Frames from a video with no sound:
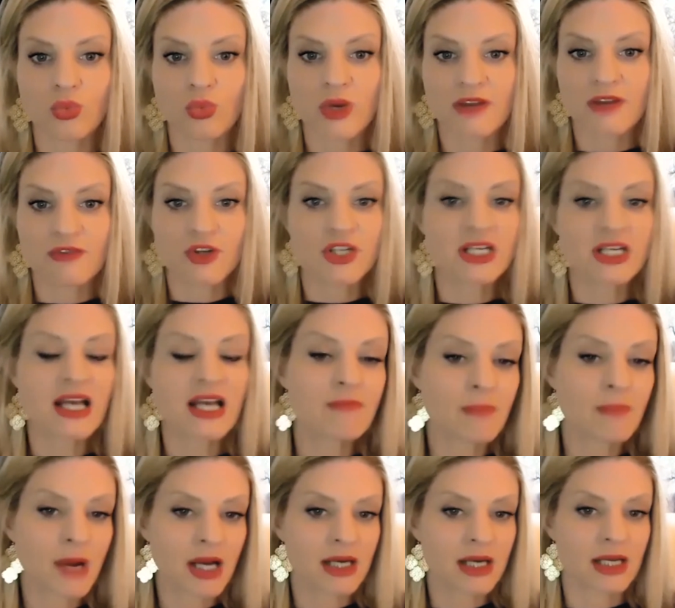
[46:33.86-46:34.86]
if you didn't
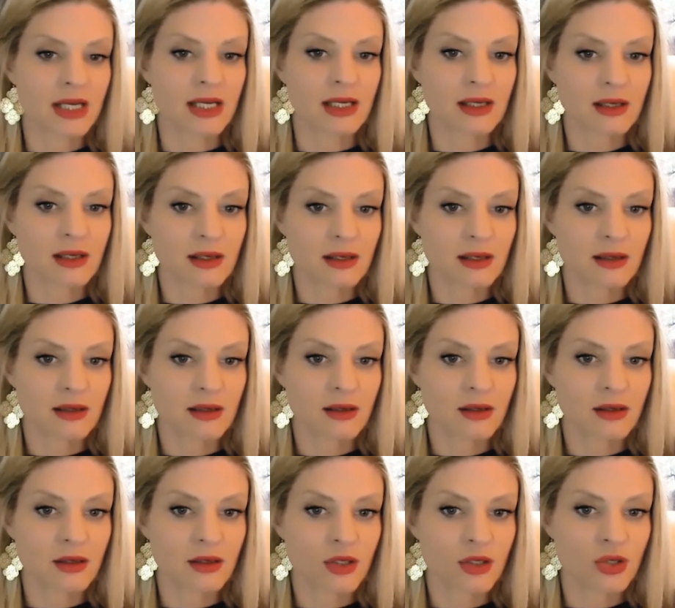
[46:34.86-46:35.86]
have money,
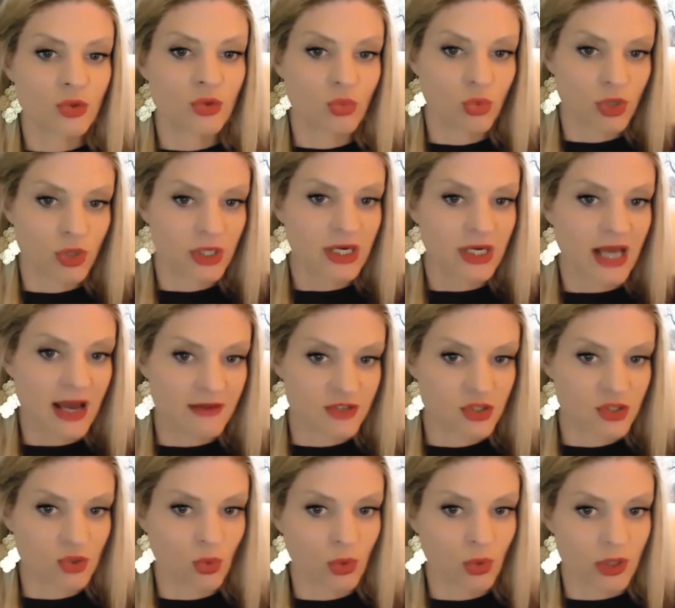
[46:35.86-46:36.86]
you wouldn't have
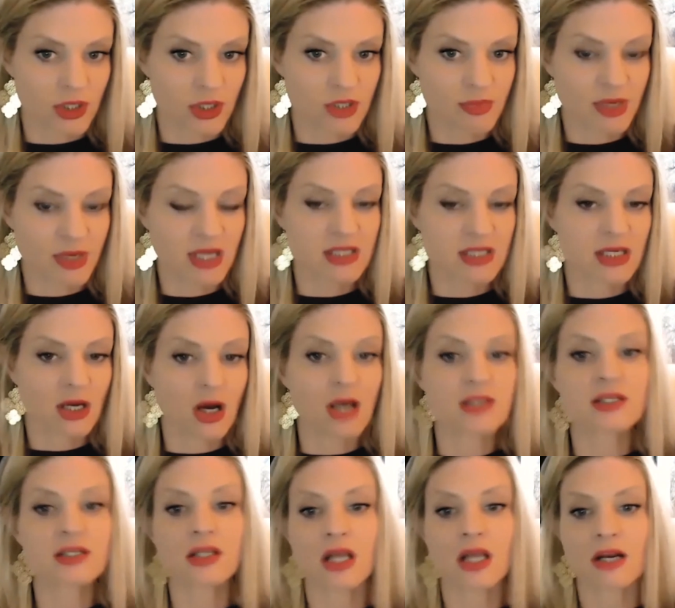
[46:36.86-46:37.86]
swords, because it
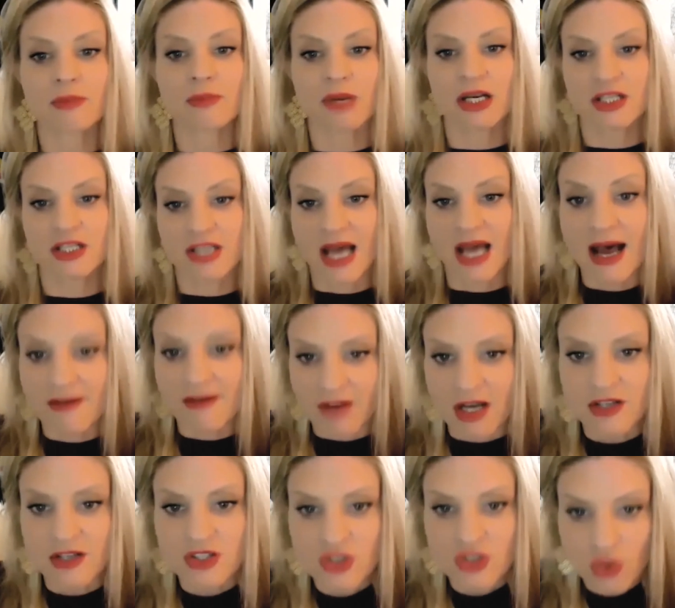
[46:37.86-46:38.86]
costs a lot of money to have
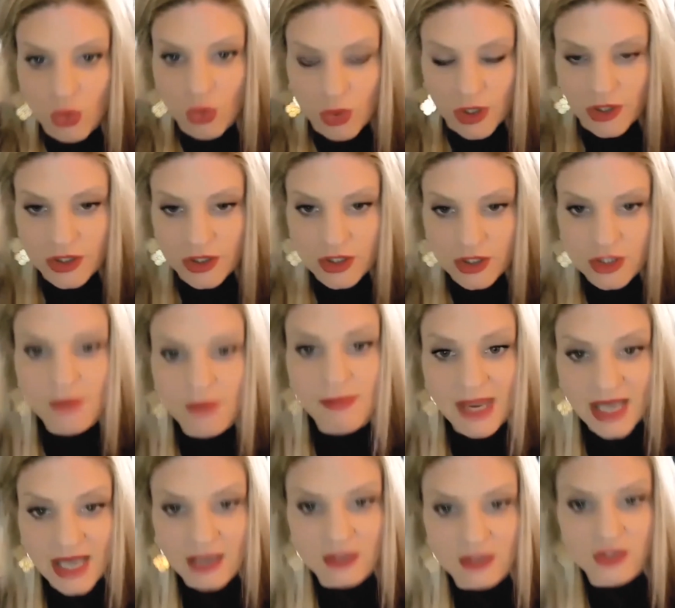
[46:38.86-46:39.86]
a sword. To
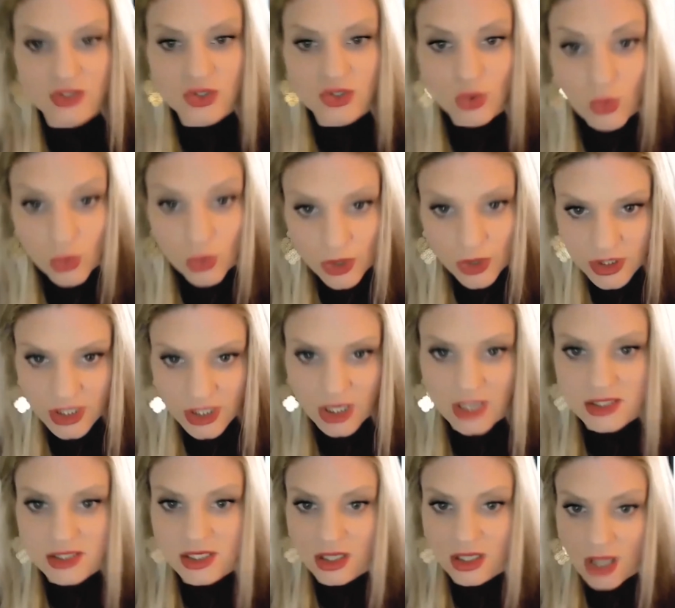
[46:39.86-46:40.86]
make a sword, it
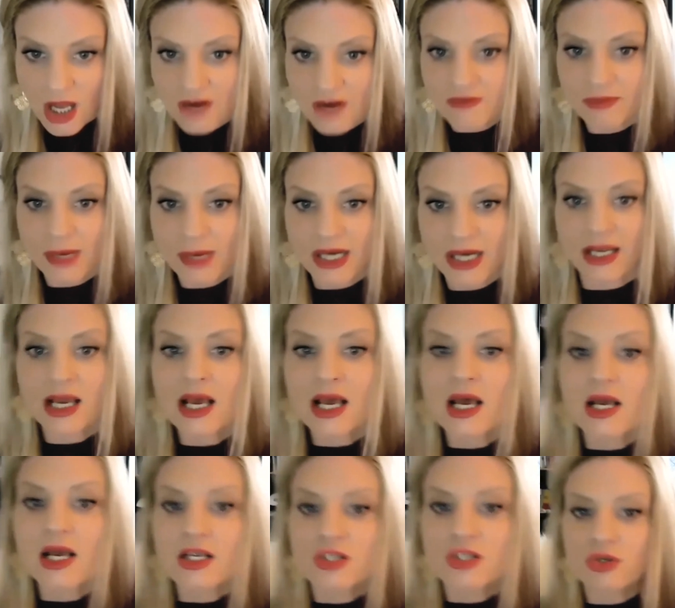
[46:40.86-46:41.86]
cost a lot of money.
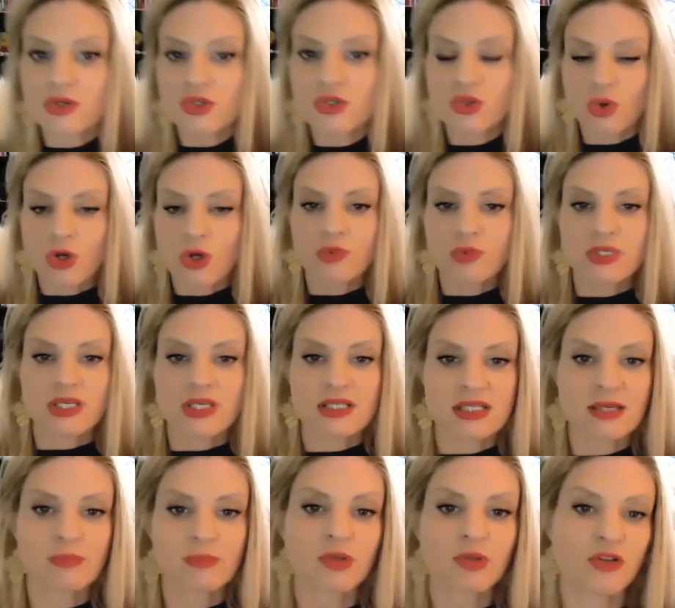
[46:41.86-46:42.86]
So sword was a
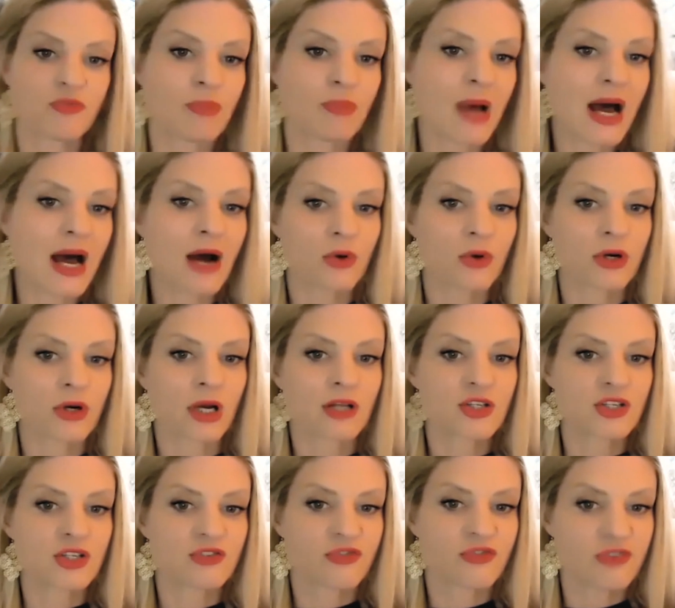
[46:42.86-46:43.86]
symbol of power, not
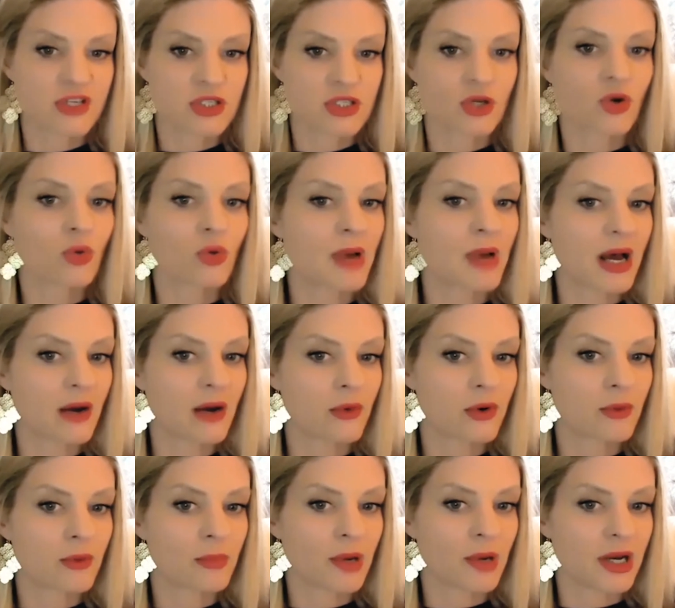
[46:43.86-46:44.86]
just physical
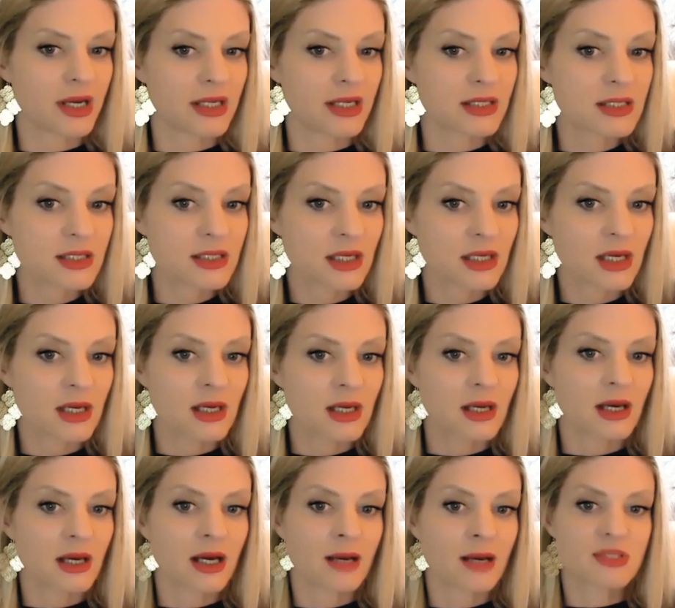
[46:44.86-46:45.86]
power, but
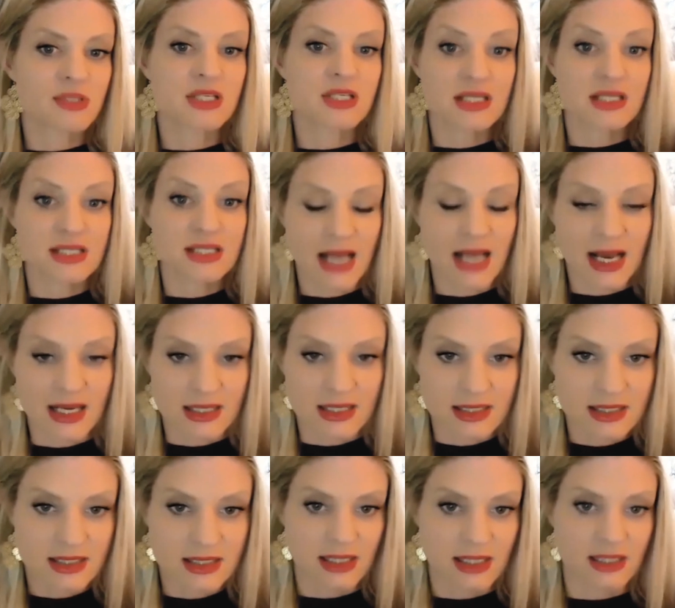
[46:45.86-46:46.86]

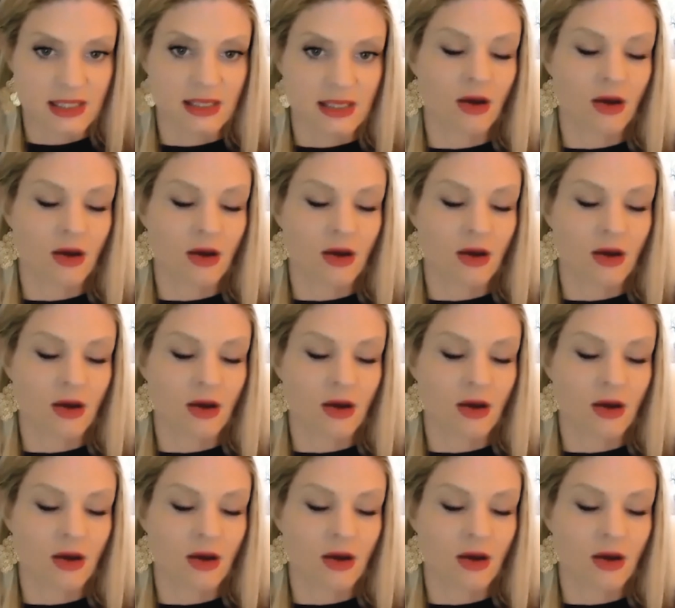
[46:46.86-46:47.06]
success and